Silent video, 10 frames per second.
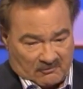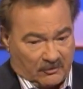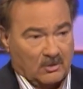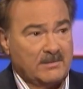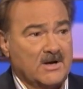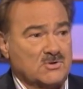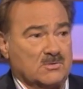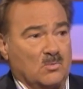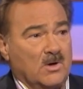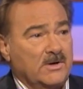full
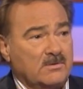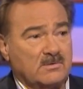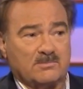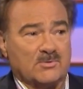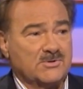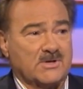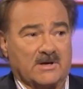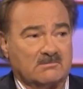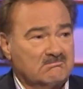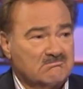measure,
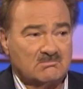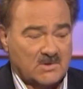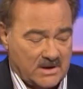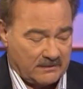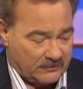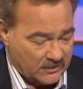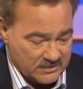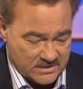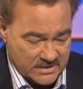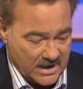100%
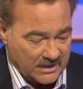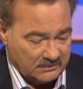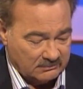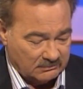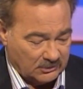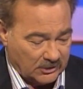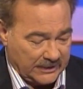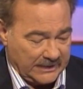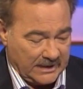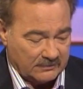effort, not
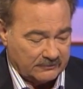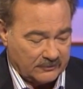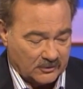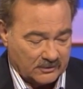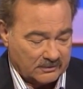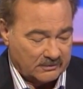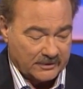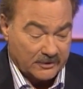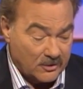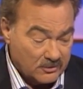looking out for
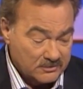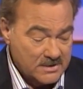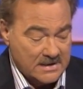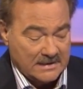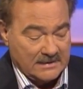their own,